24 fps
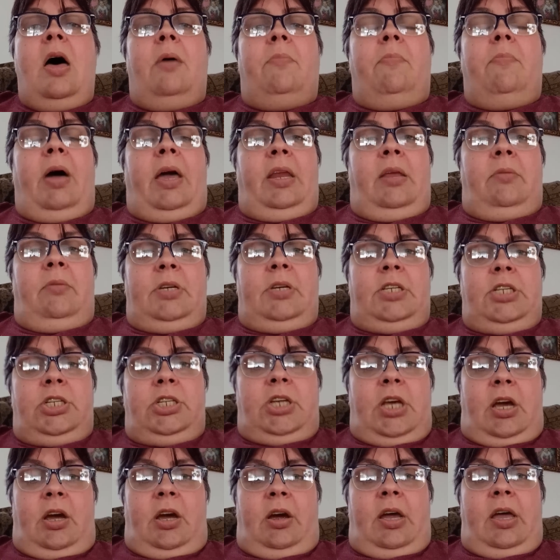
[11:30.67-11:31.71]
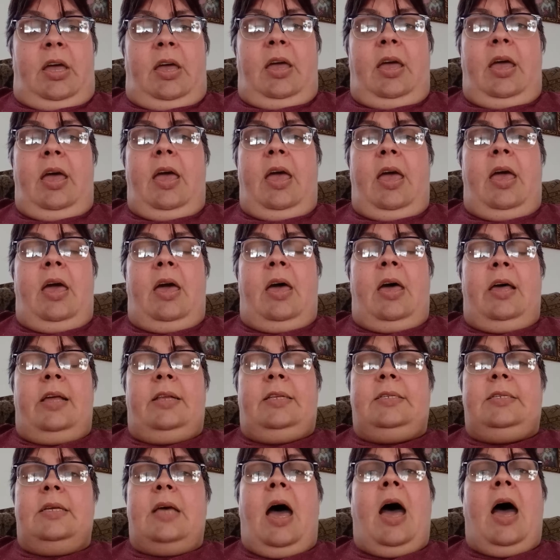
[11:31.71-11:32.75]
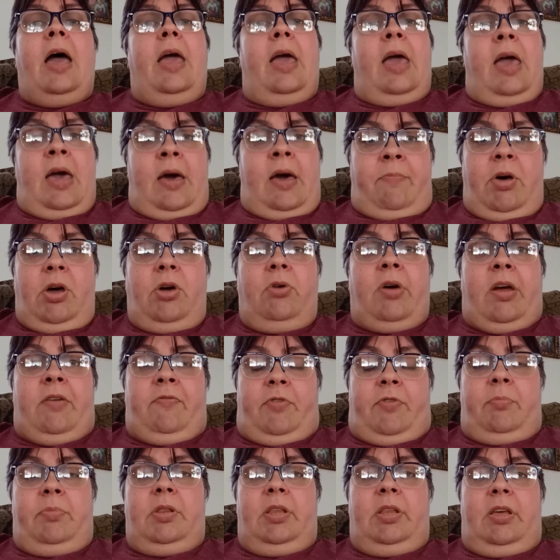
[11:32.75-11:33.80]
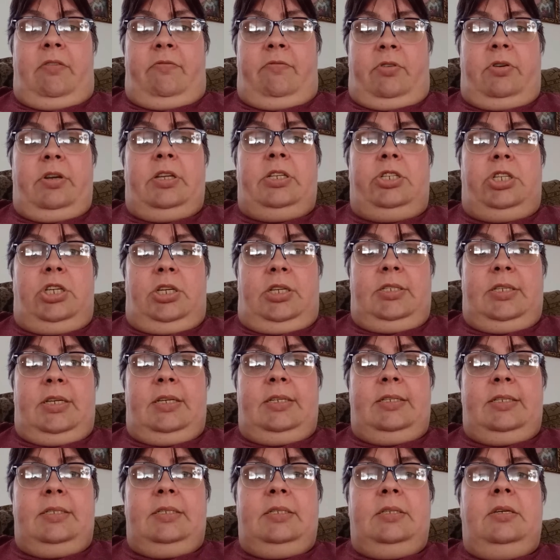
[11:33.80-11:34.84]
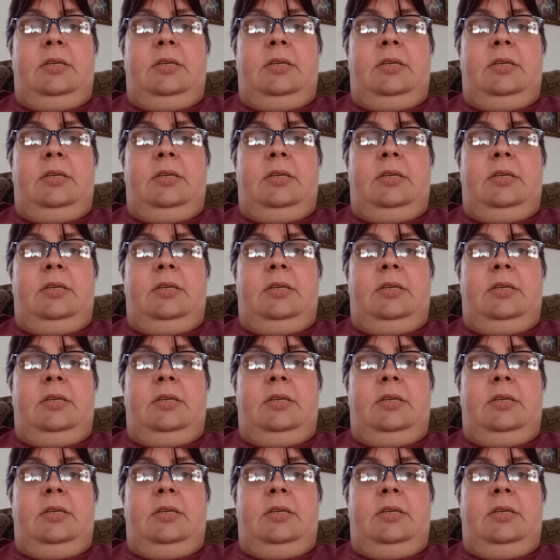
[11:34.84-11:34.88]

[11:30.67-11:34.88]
My name is Sherry, and I am a grateful believer in Jesus.